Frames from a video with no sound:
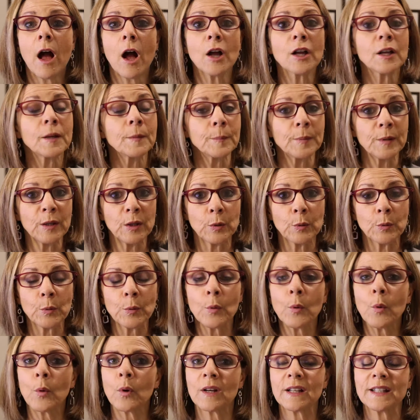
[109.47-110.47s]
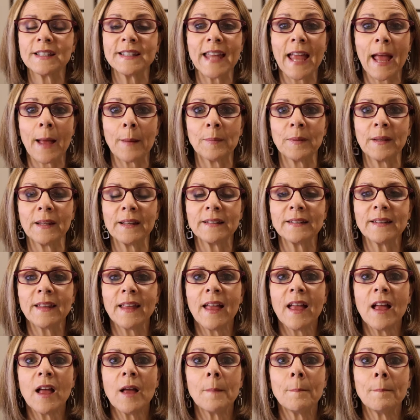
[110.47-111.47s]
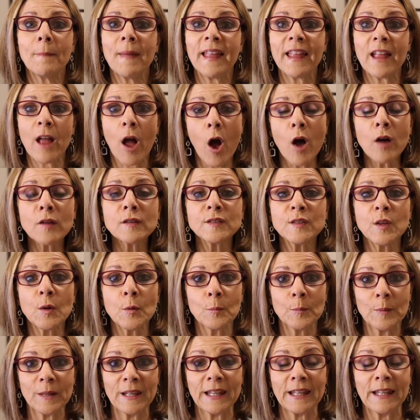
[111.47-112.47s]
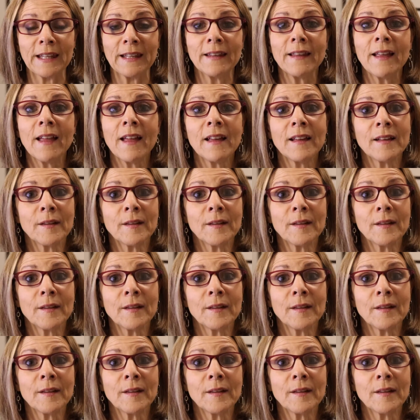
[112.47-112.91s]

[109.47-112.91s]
a computer or a tablet, may also be